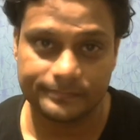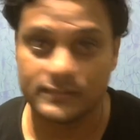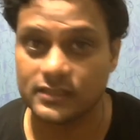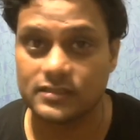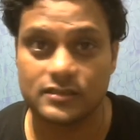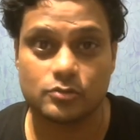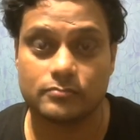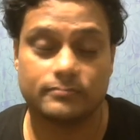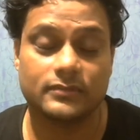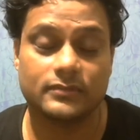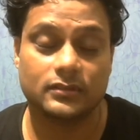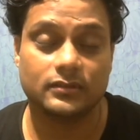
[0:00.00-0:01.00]
It's just
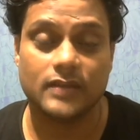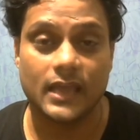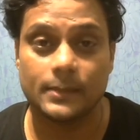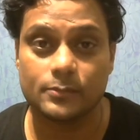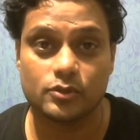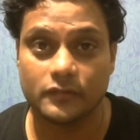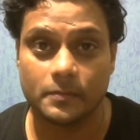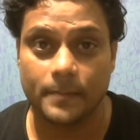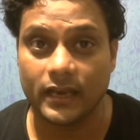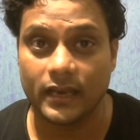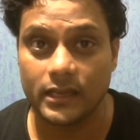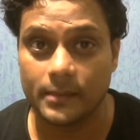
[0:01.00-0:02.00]
the times of the
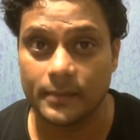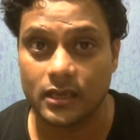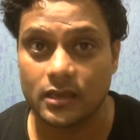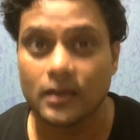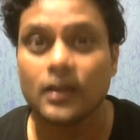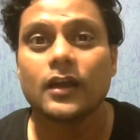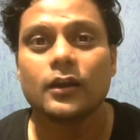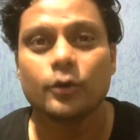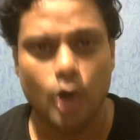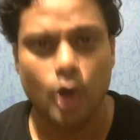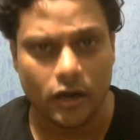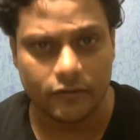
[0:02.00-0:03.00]
pandemic. Do
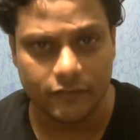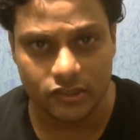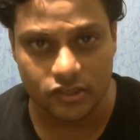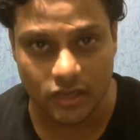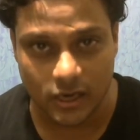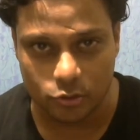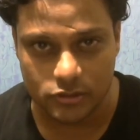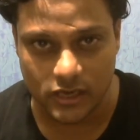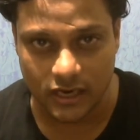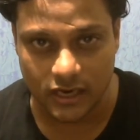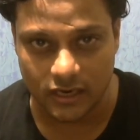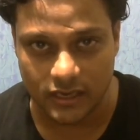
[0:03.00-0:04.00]
not venture
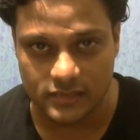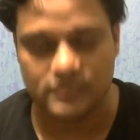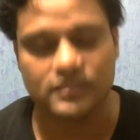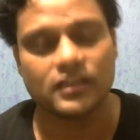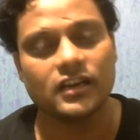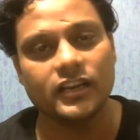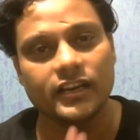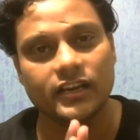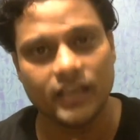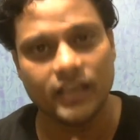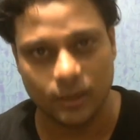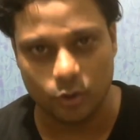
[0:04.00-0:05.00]
outside unnecessarily.
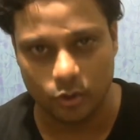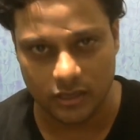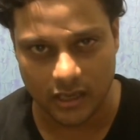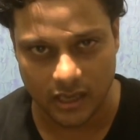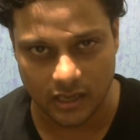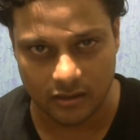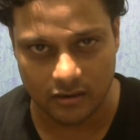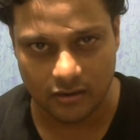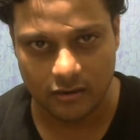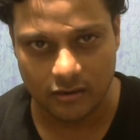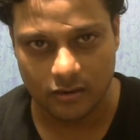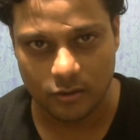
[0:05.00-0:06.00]
Take good care.
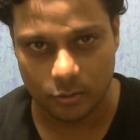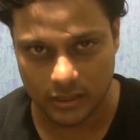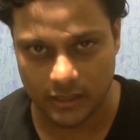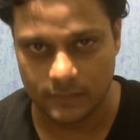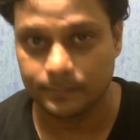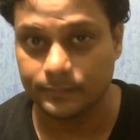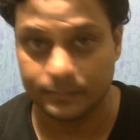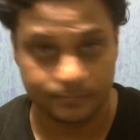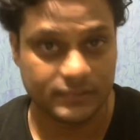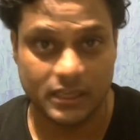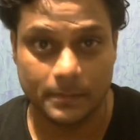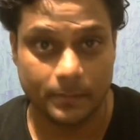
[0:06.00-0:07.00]
Okay.
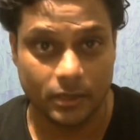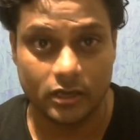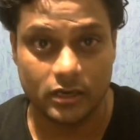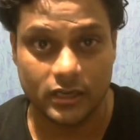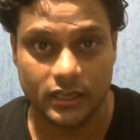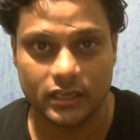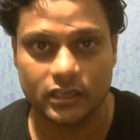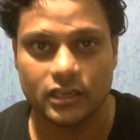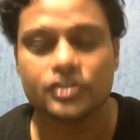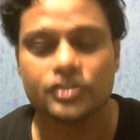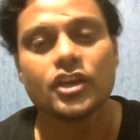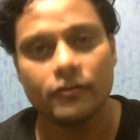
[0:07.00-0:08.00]
Keep learning
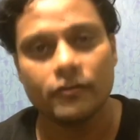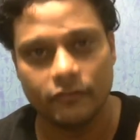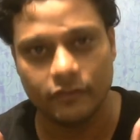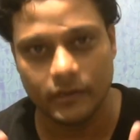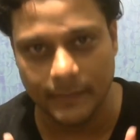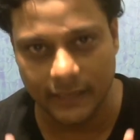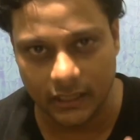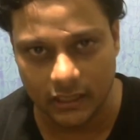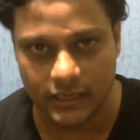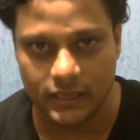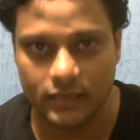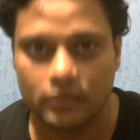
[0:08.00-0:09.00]
English. We will meet
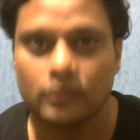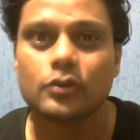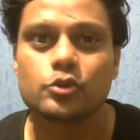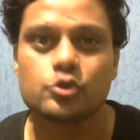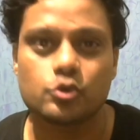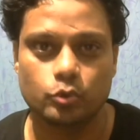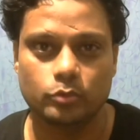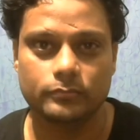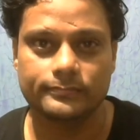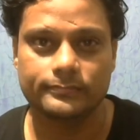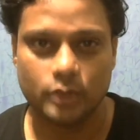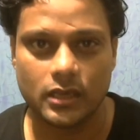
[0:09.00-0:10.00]
again soon.
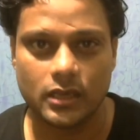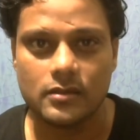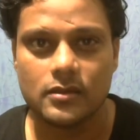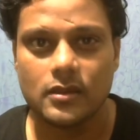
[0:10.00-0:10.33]
Okay.